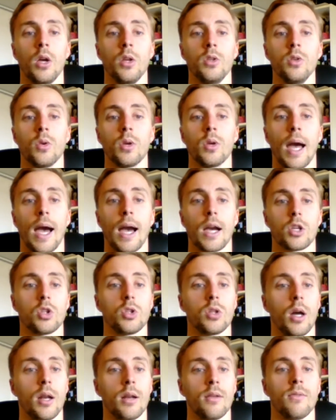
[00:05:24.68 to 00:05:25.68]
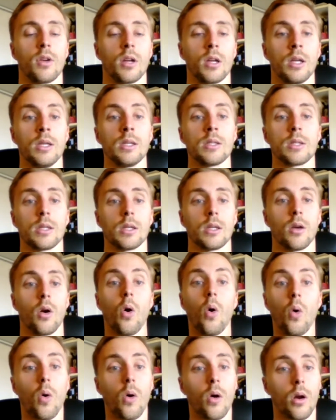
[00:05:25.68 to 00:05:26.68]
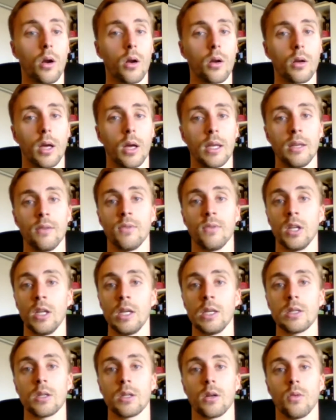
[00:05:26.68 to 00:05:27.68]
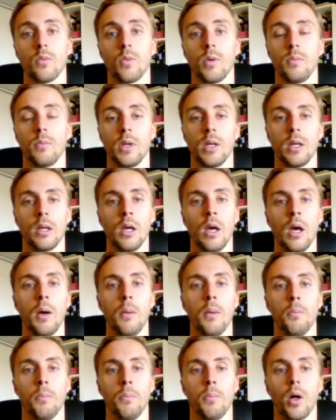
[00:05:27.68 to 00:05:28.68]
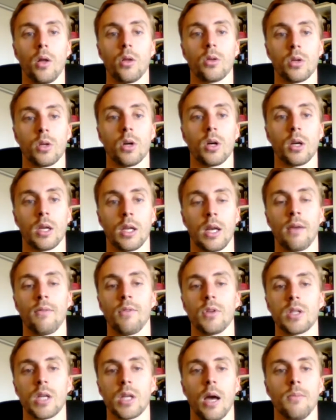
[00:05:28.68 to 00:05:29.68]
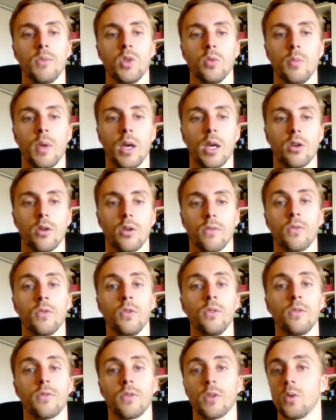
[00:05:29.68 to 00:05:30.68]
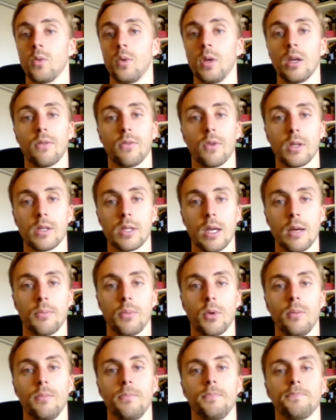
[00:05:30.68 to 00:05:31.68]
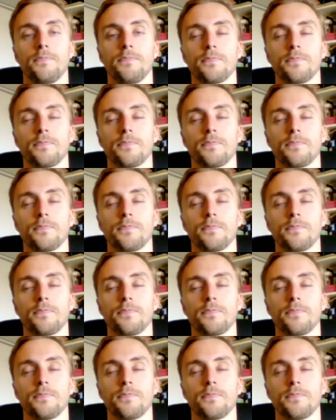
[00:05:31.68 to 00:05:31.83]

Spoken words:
you can action on it very easily. Or even easier would be bulk cook, and every time you make your food for the week, for example,